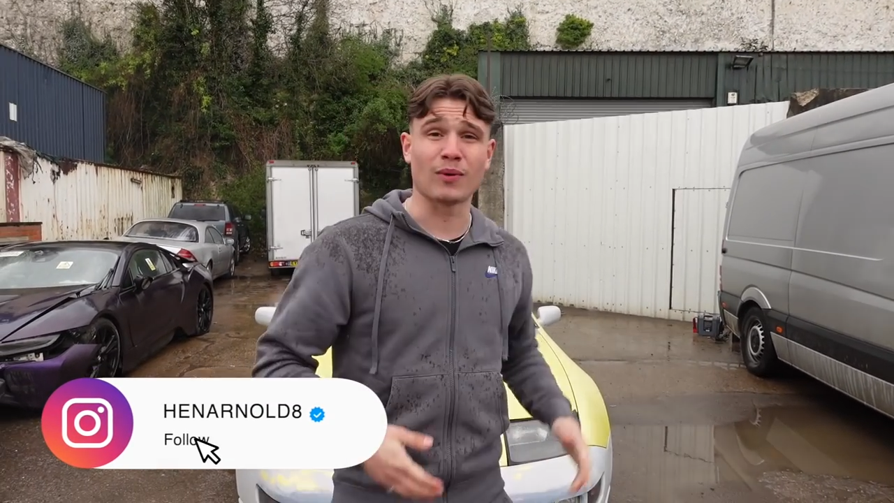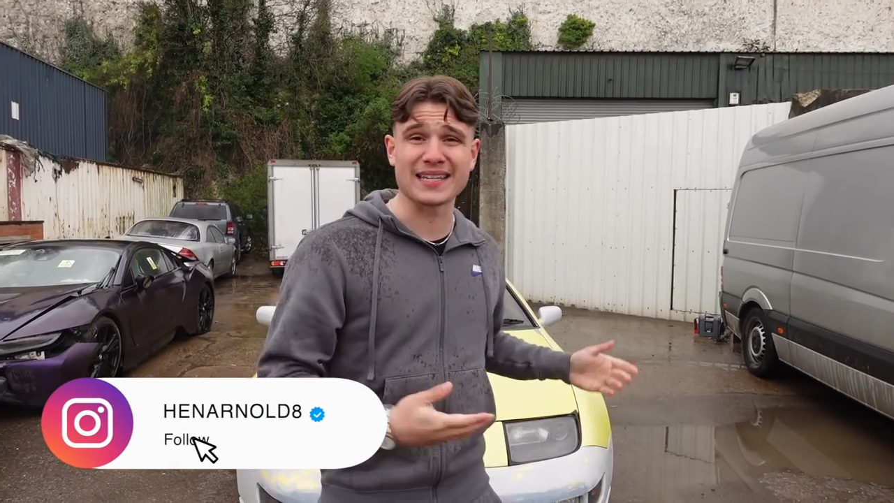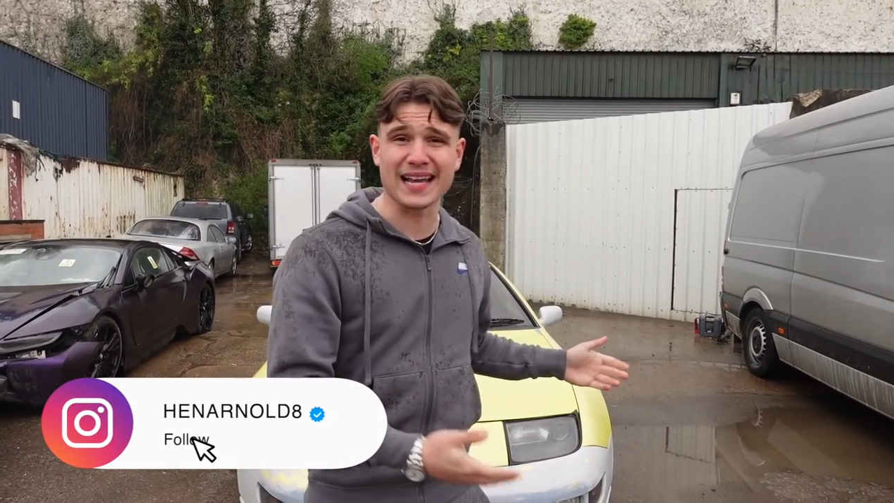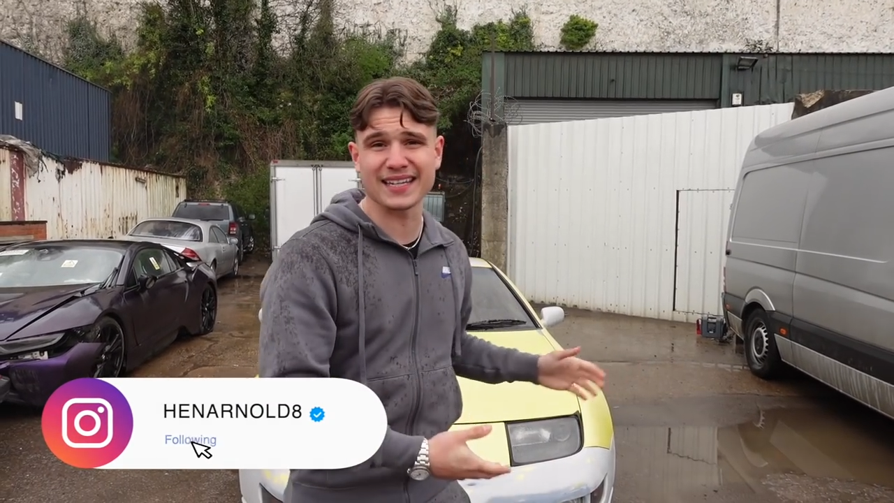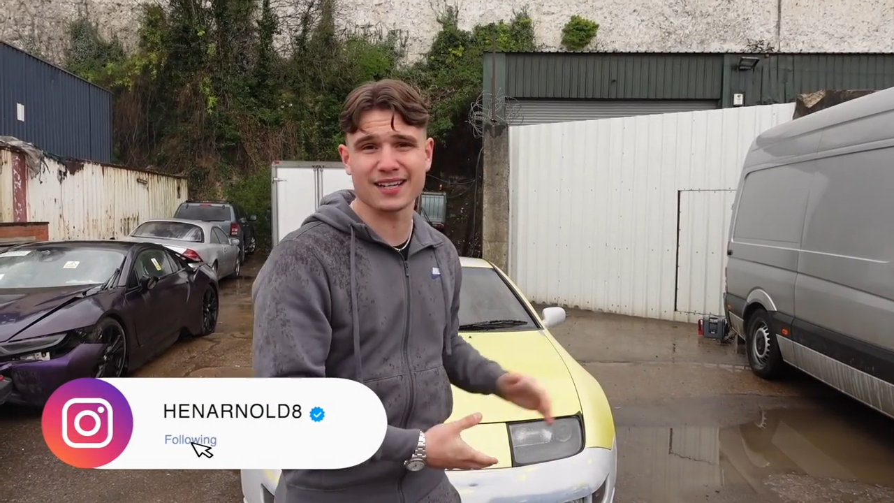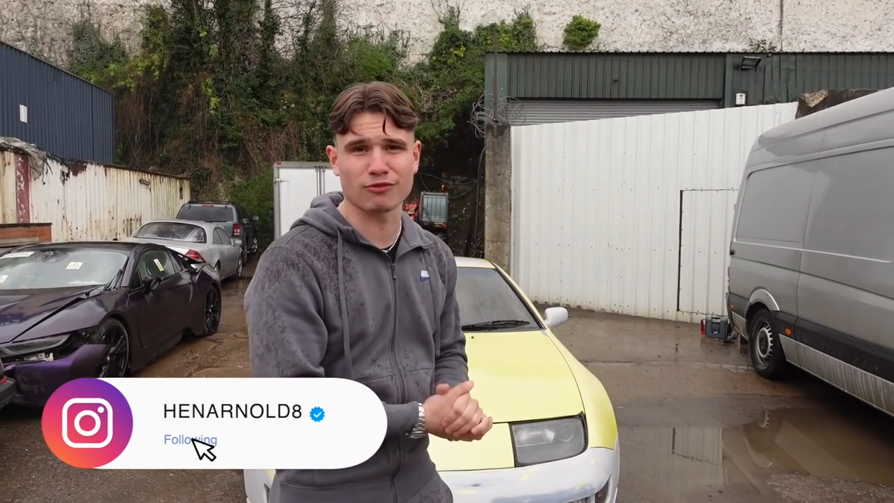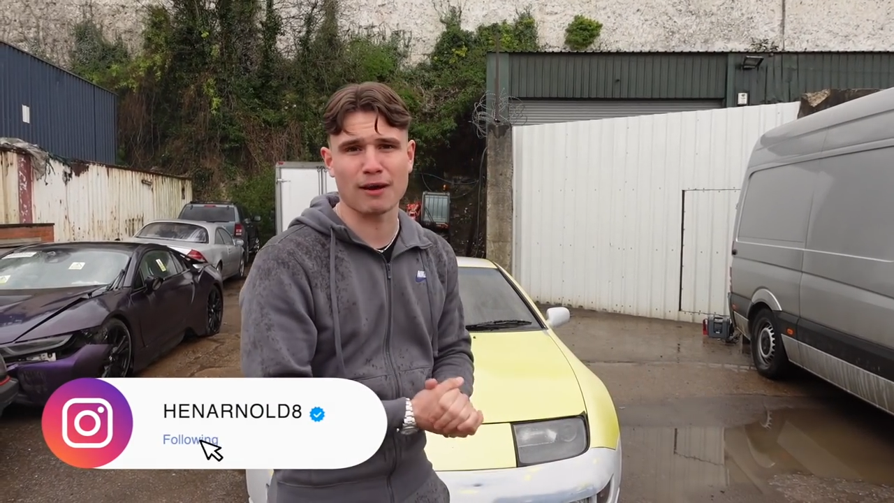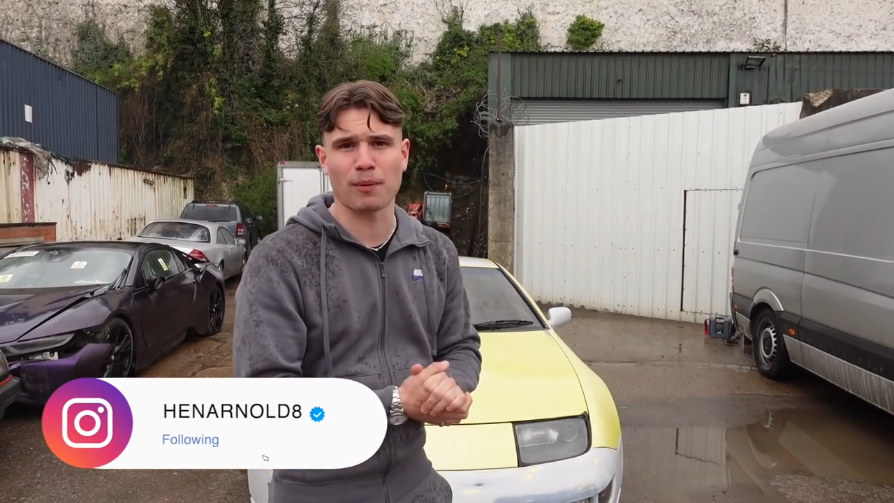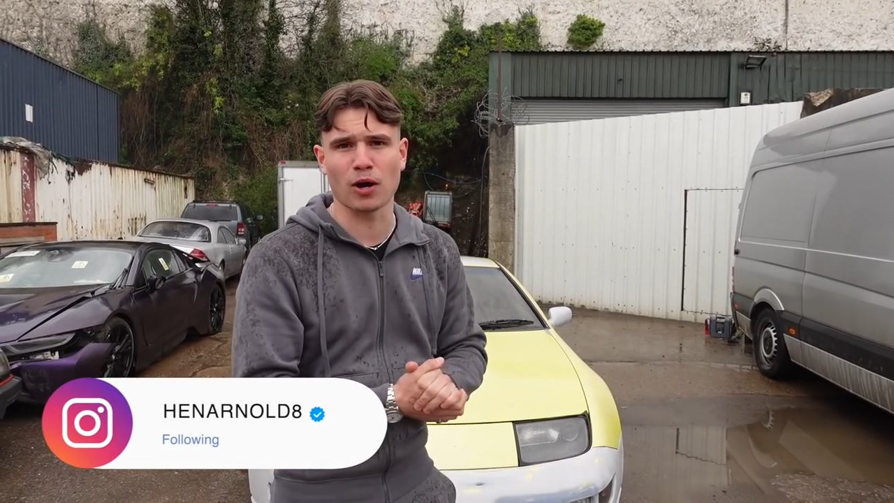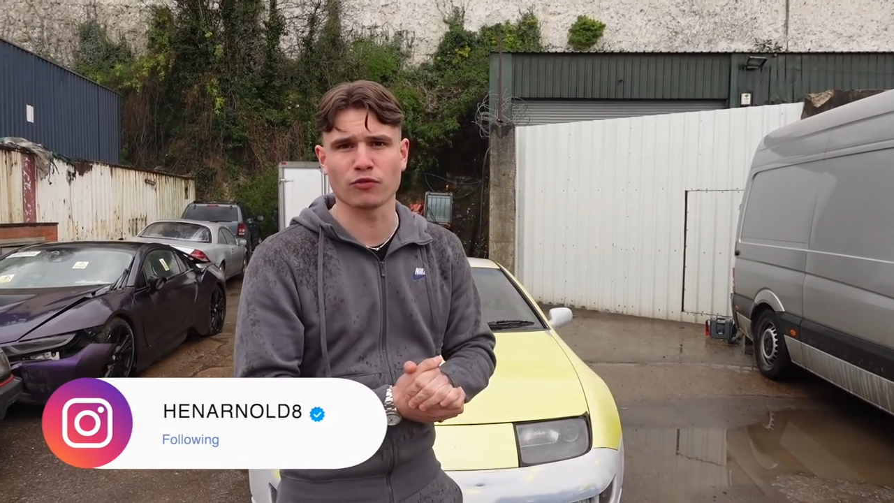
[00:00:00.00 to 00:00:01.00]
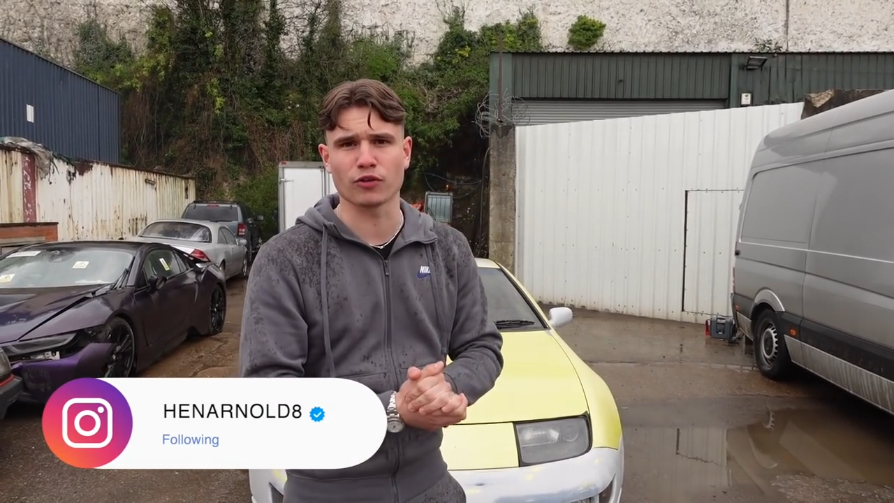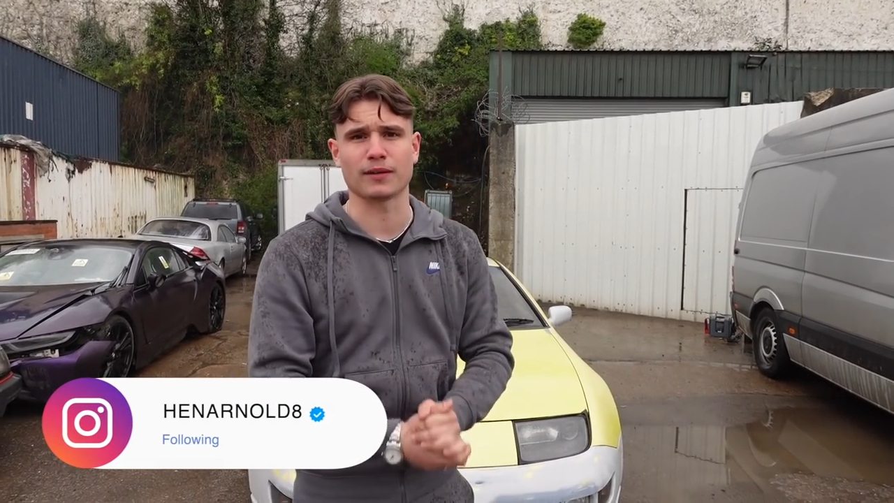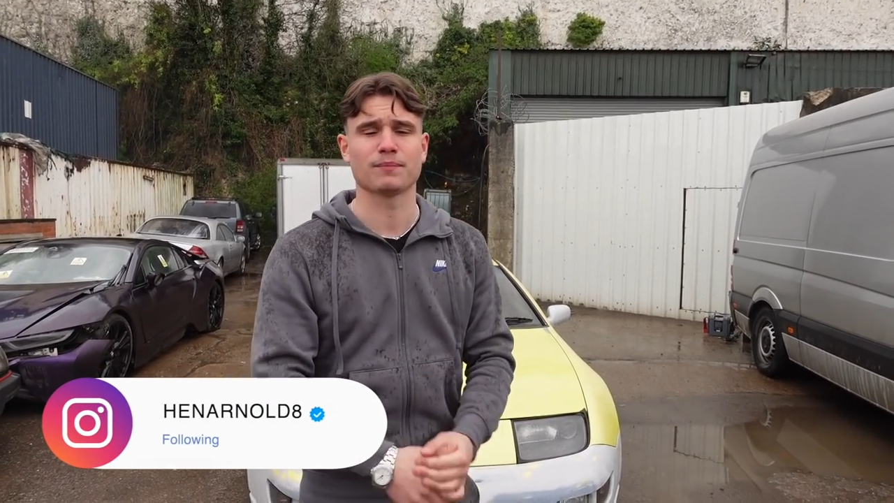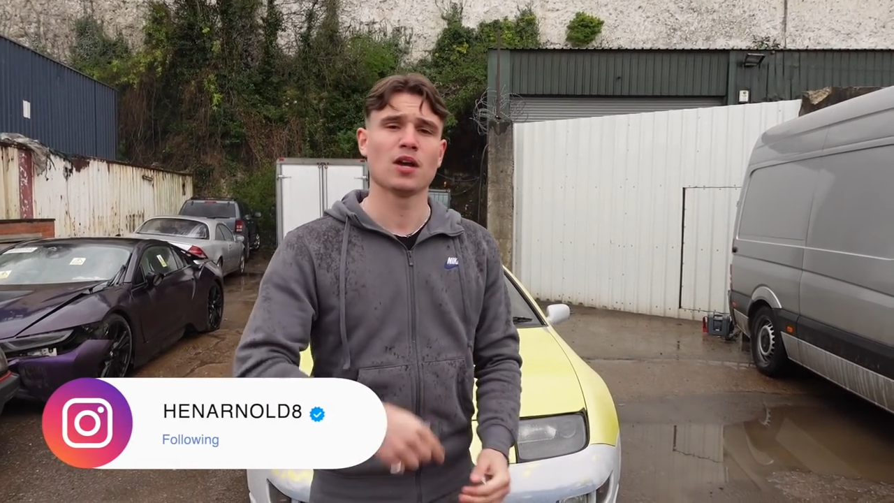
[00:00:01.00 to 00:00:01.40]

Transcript: where Yianni can wrap over it.